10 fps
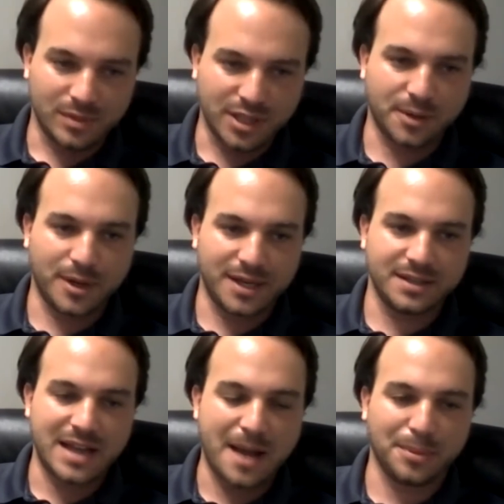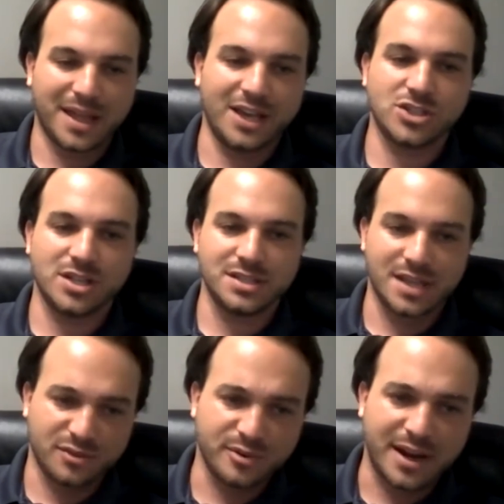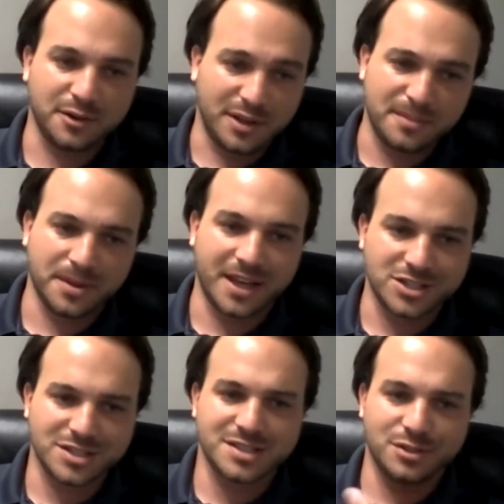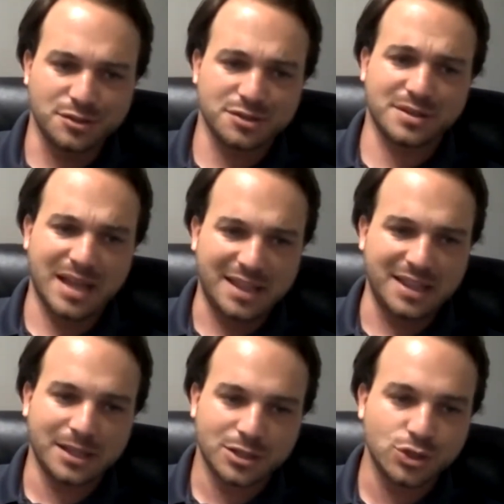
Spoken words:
liquid applications and granule applications. So those are, I think,